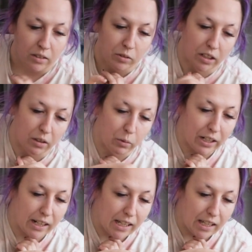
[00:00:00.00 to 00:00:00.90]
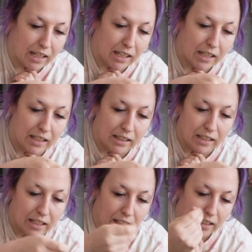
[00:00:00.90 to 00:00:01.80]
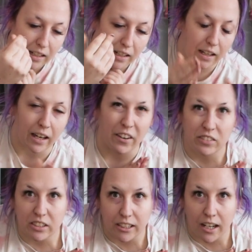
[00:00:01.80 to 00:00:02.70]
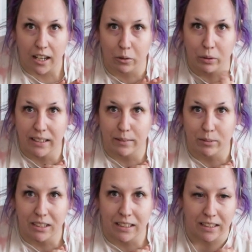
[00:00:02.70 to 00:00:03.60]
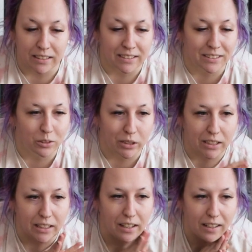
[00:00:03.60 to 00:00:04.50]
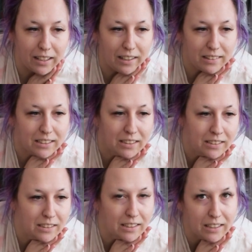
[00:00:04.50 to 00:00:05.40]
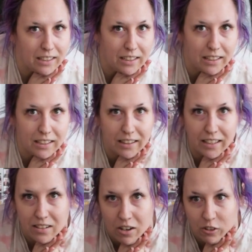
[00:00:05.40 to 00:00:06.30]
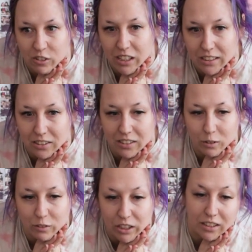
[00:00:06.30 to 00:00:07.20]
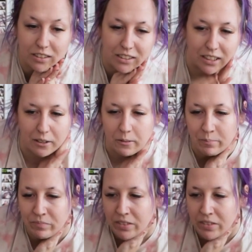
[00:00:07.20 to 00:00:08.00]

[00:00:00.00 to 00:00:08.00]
we're gonna wear it, and then after Halloween I'm gonna continue working on it and then hopefully do the reveal. So